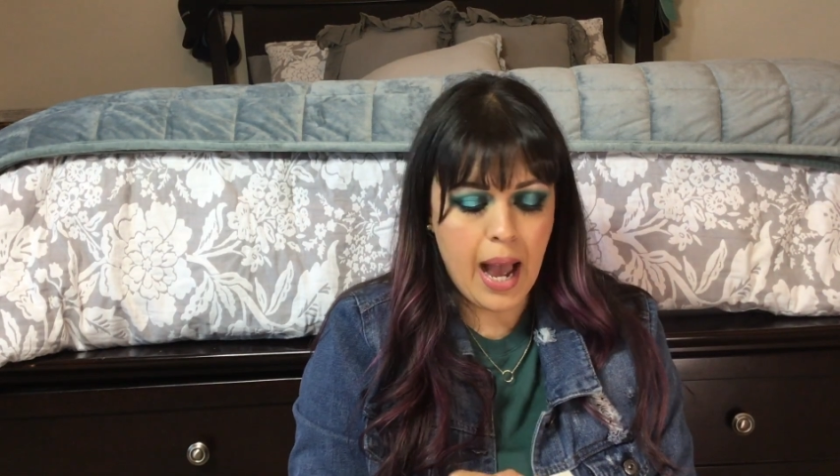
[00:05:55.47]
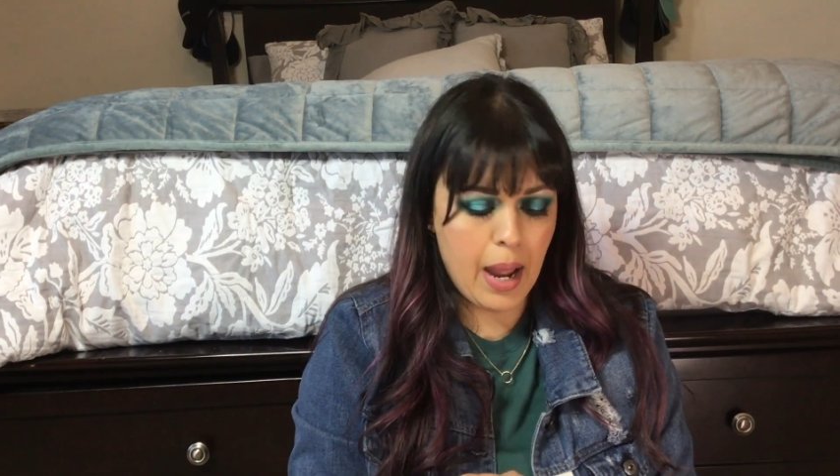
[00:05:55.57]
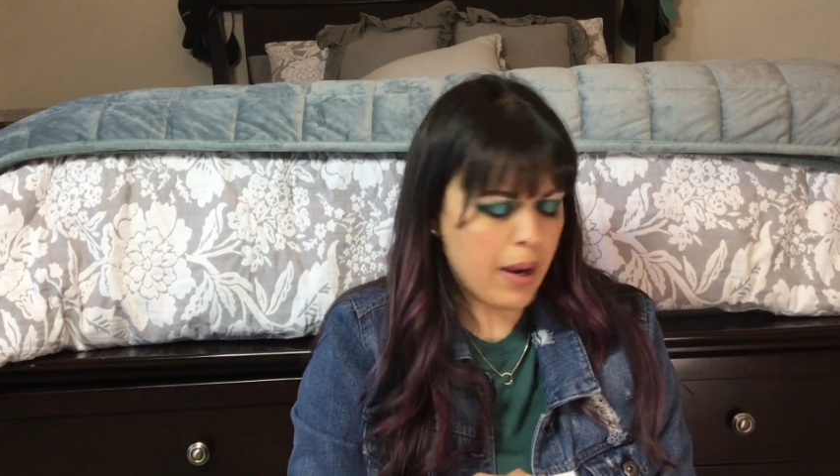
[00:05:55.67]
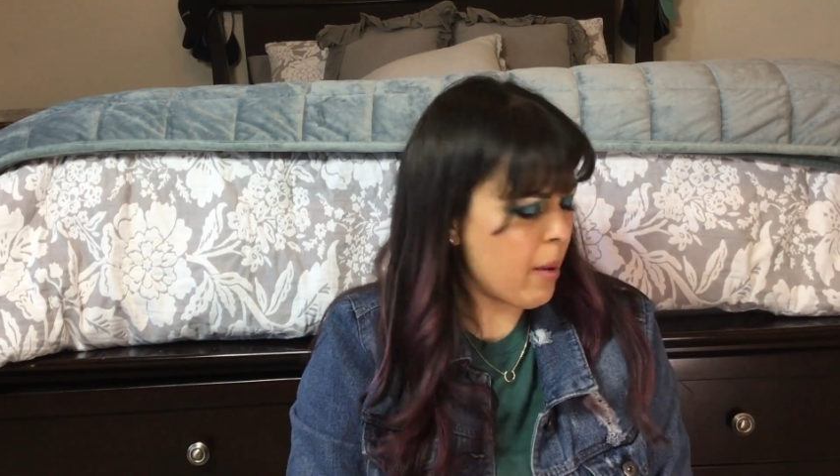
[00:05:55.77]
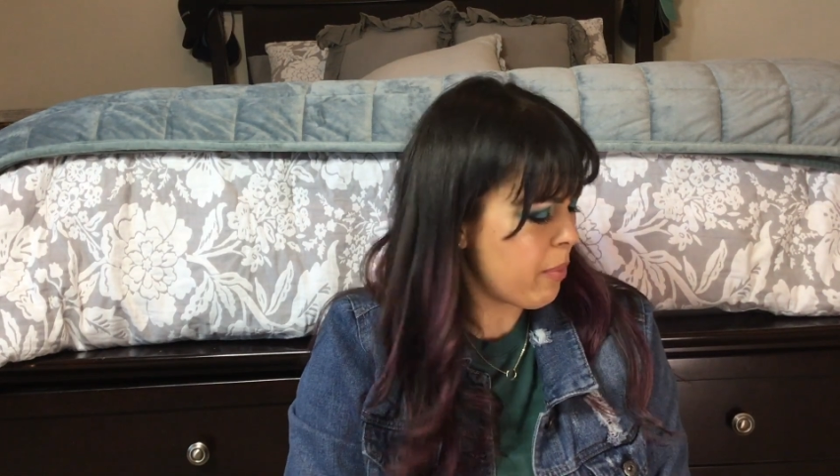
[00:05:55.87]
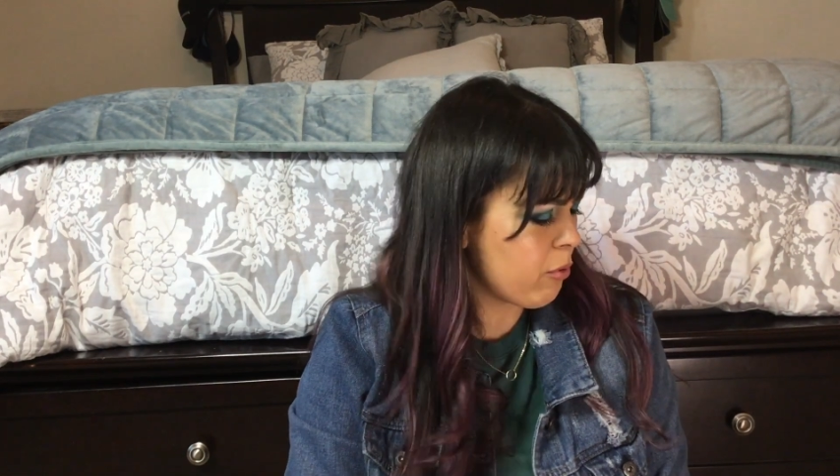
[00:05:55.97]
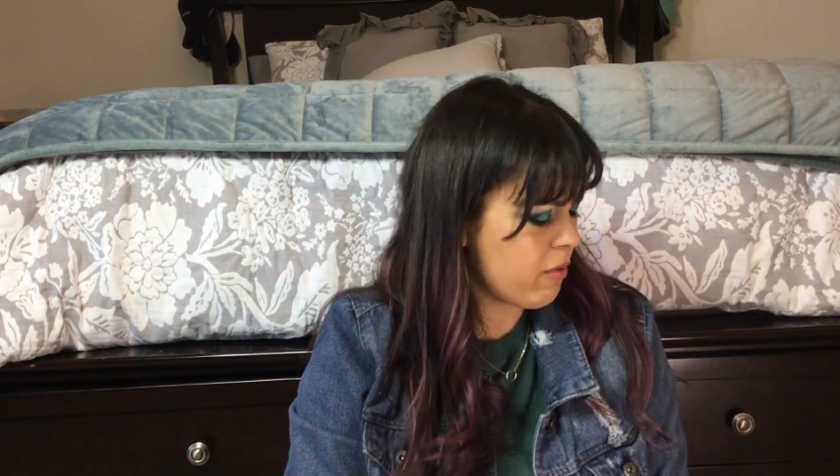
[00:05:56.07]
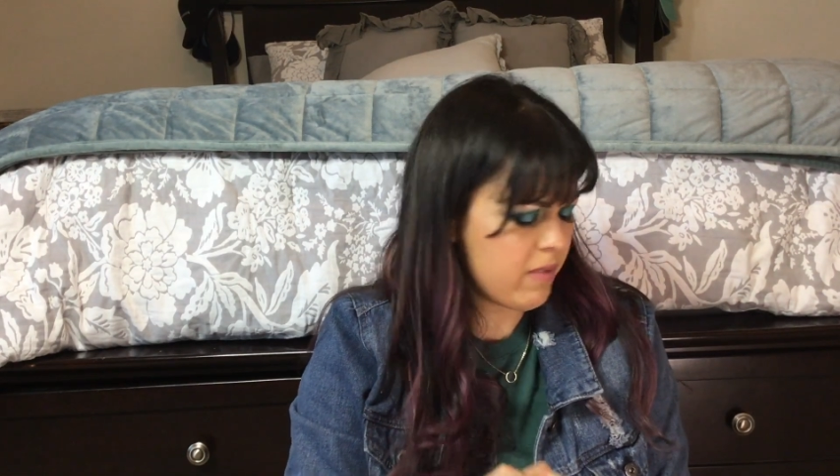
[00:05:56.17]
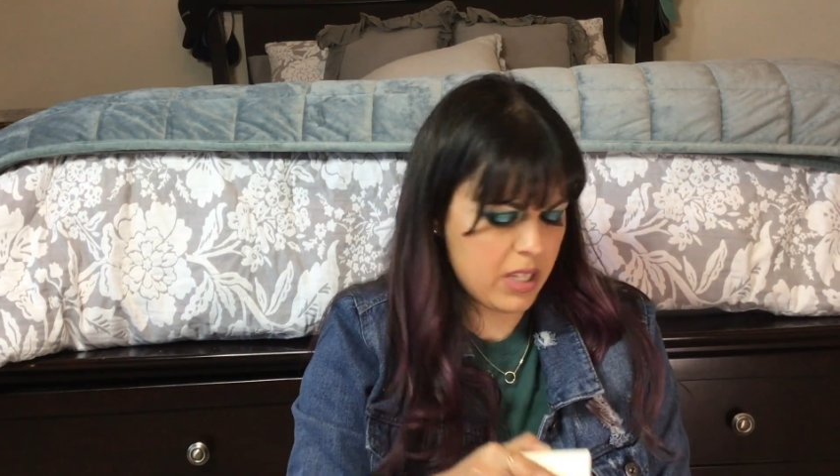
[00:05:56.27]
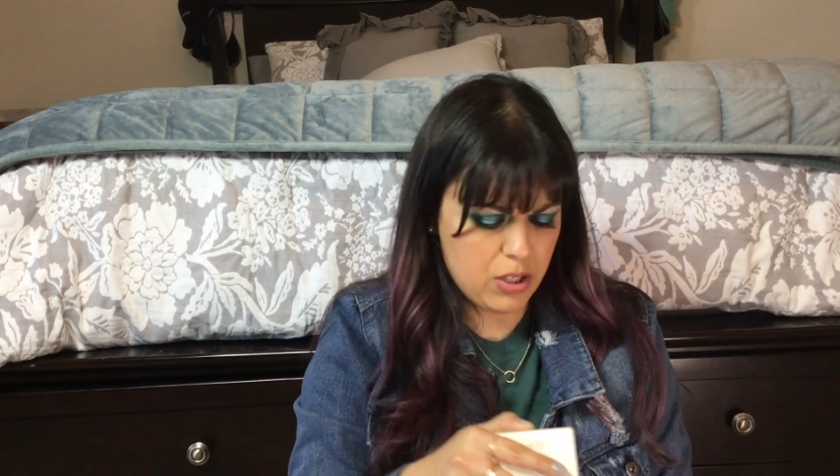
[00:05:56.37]
I got both
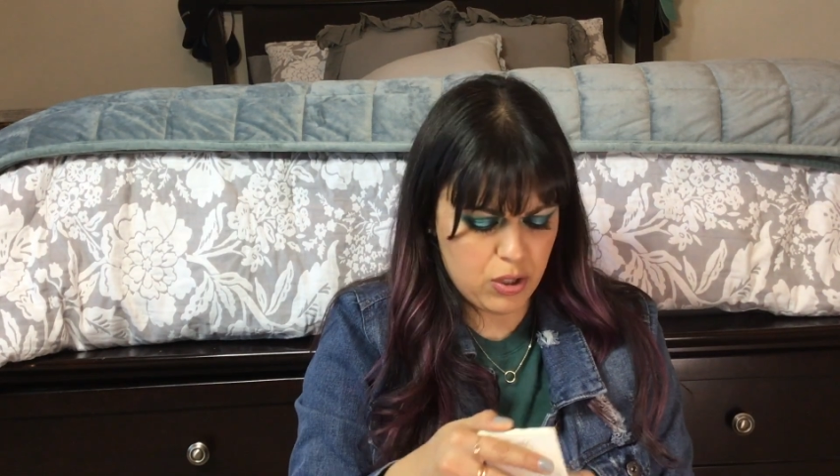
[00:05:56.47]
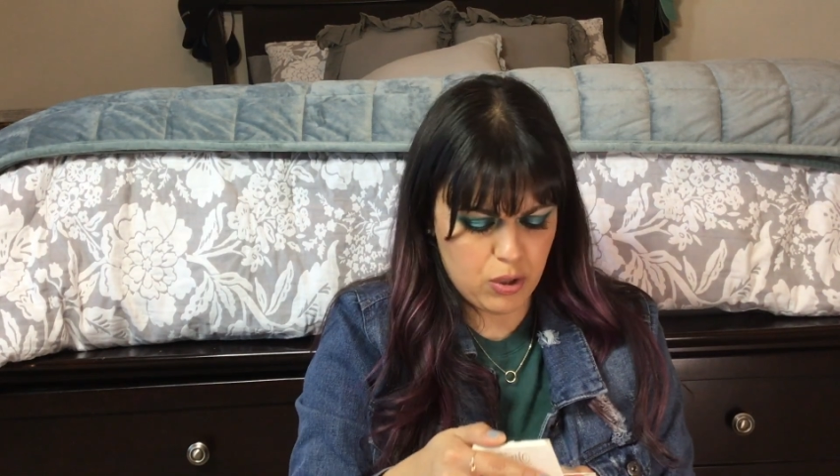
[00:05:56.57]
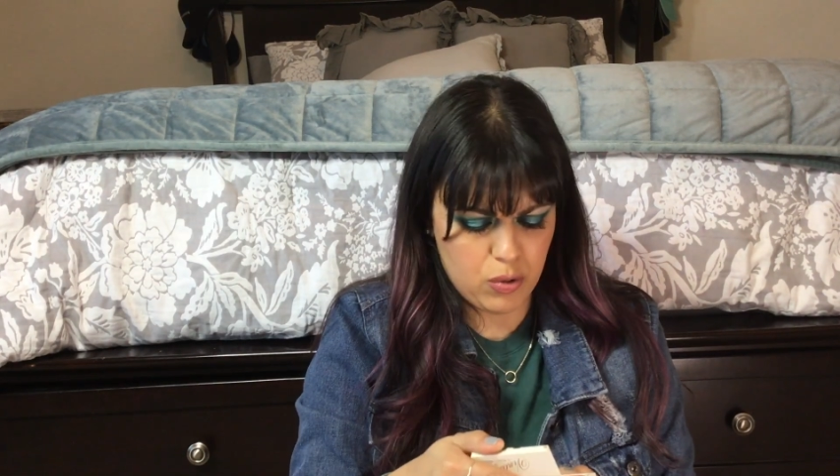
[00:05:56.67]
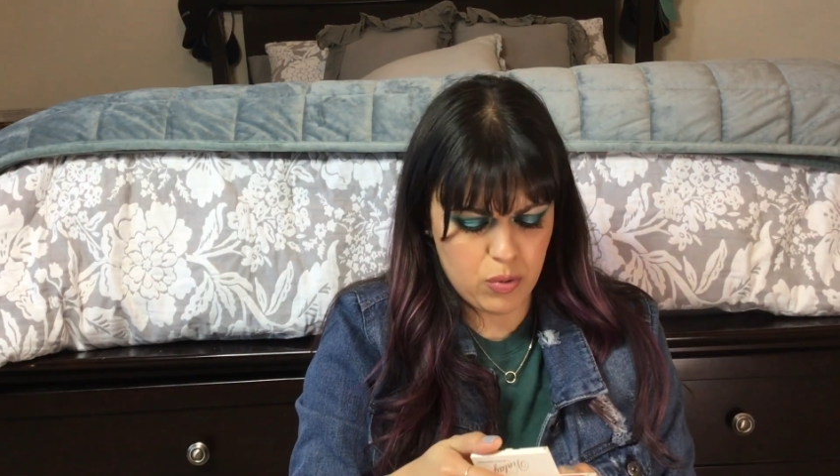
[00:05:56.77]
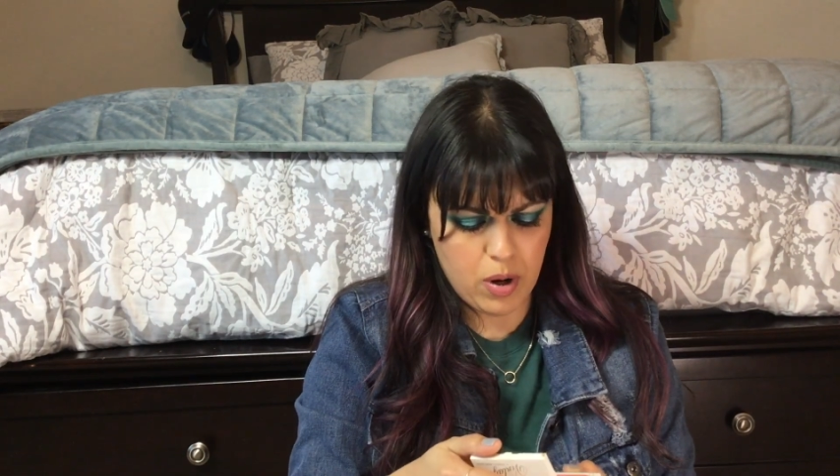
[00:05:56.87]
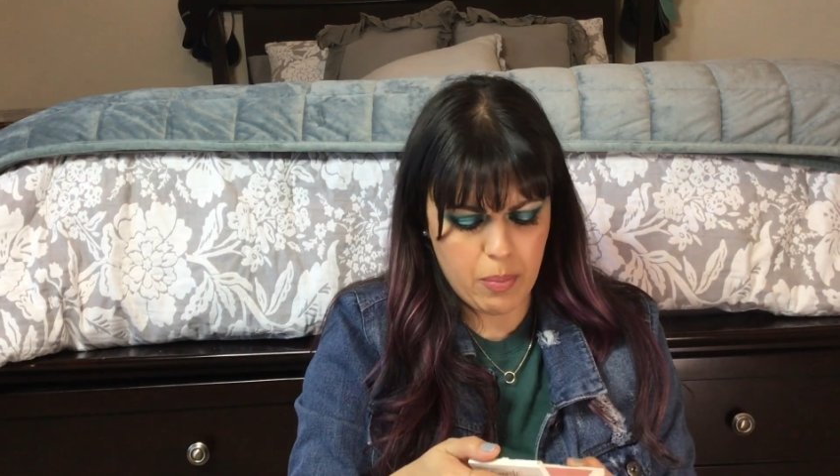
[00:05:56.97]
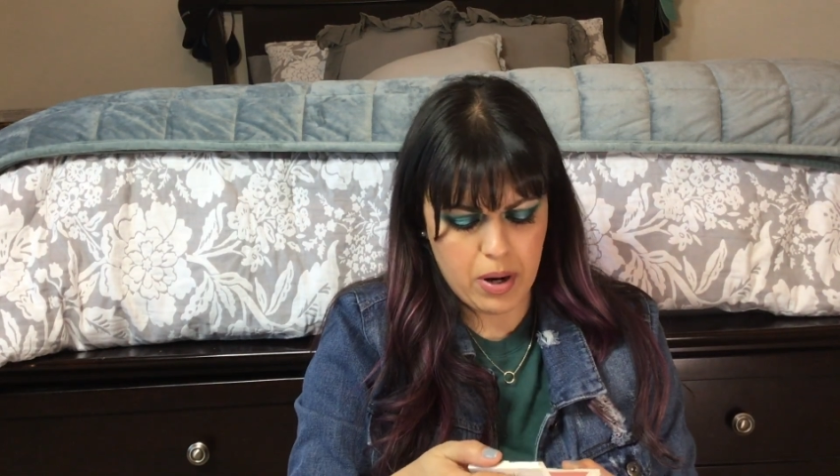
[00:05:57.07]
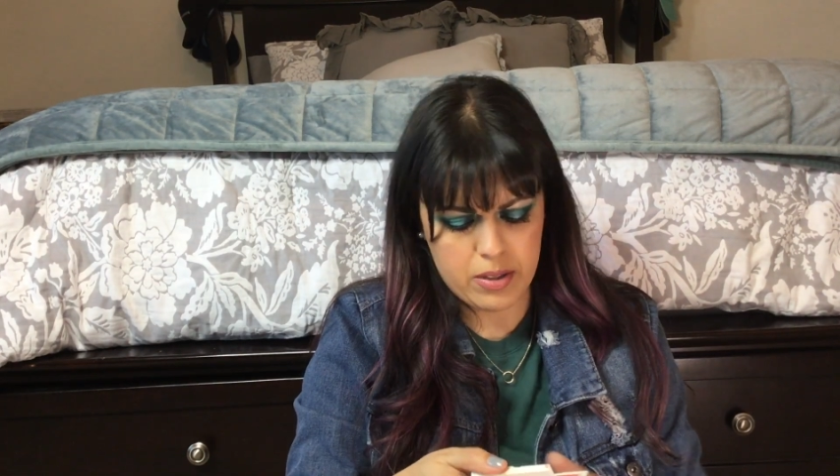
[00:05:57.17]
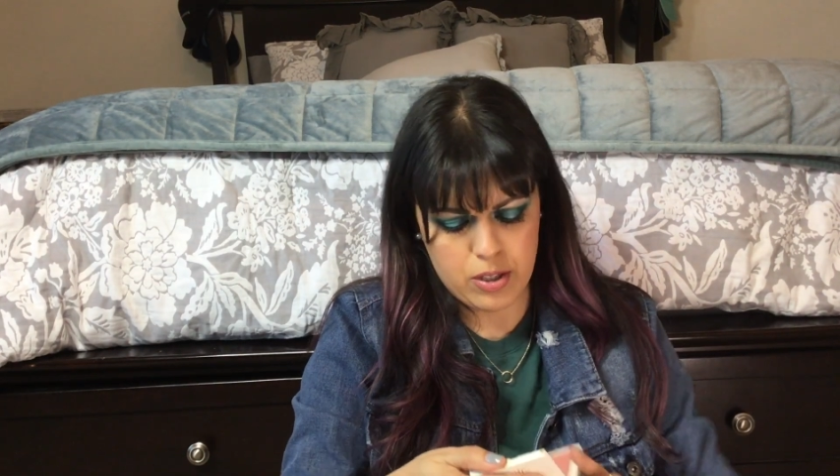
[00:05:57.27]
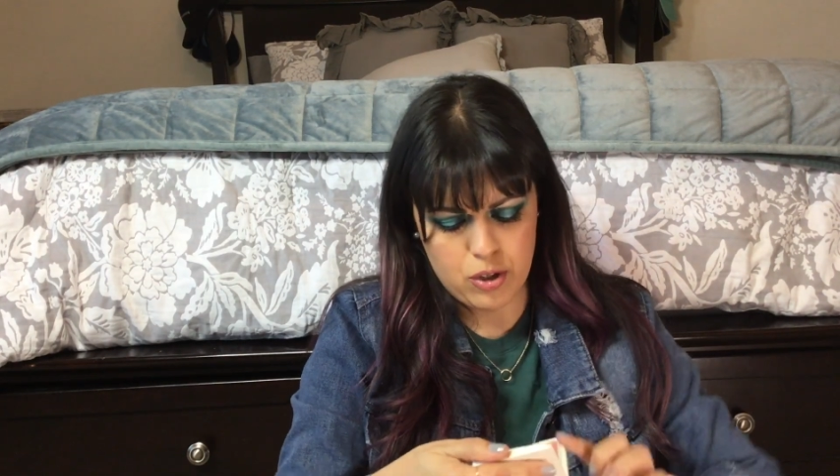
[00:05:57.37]
of these through a
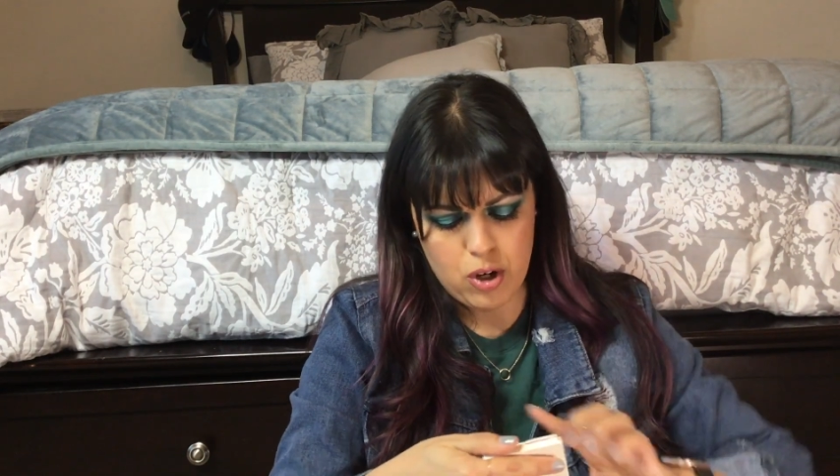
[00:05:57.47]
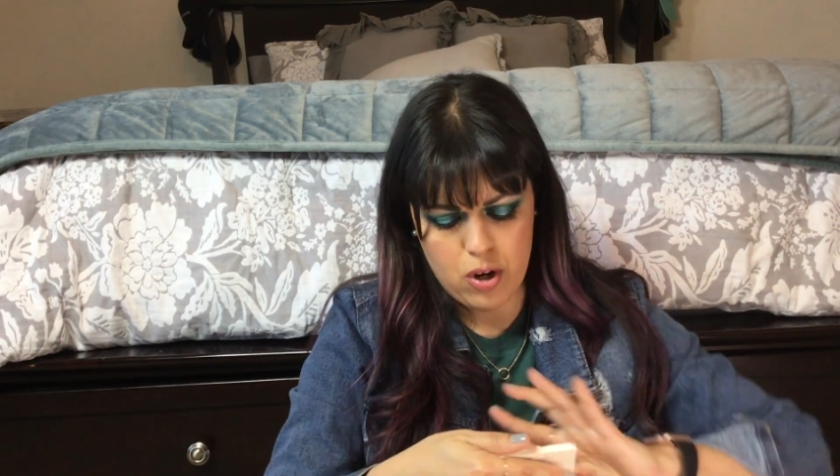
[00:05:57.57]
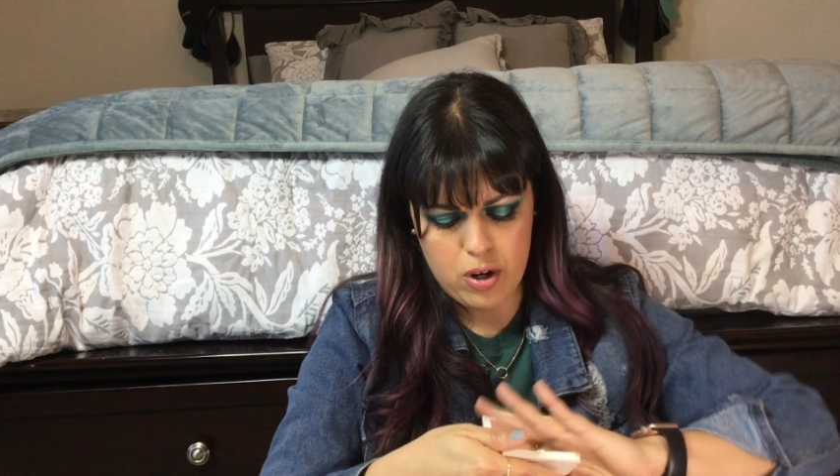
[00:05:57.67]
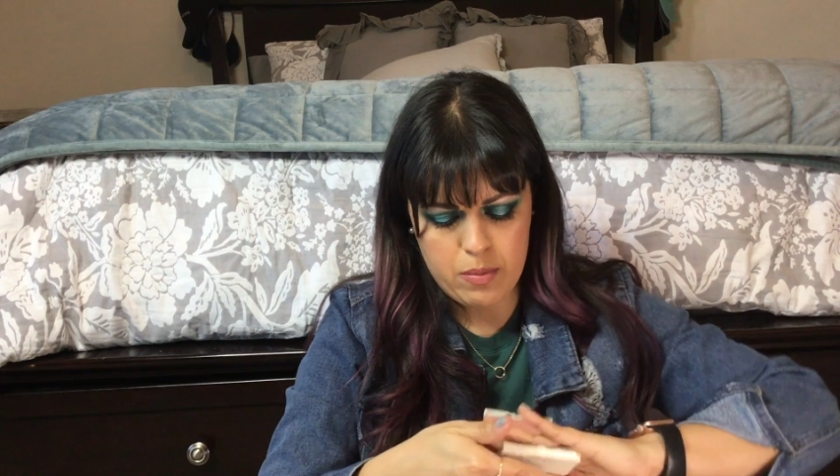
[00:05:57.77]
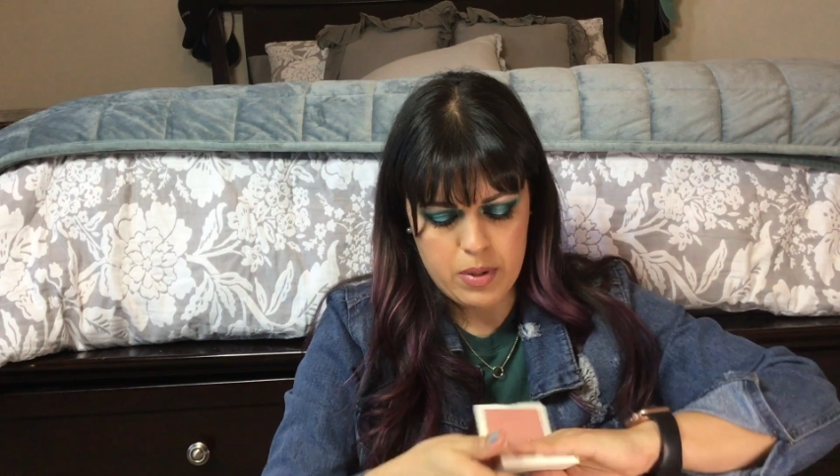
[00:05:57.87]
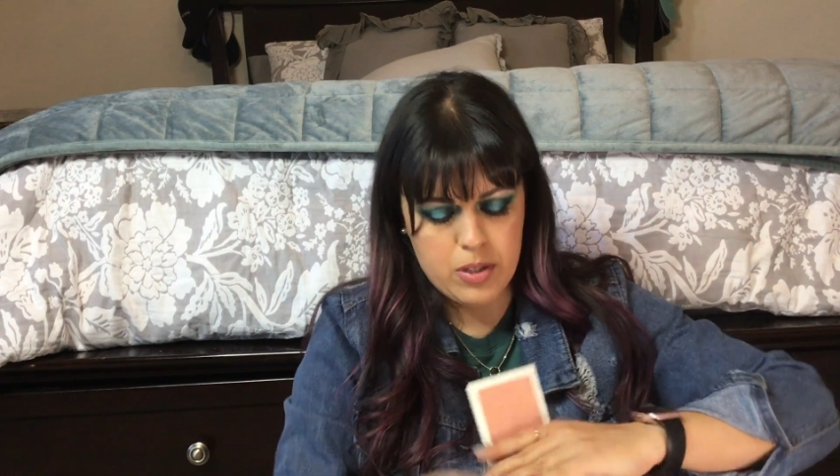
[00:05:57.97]
BoxyCharm.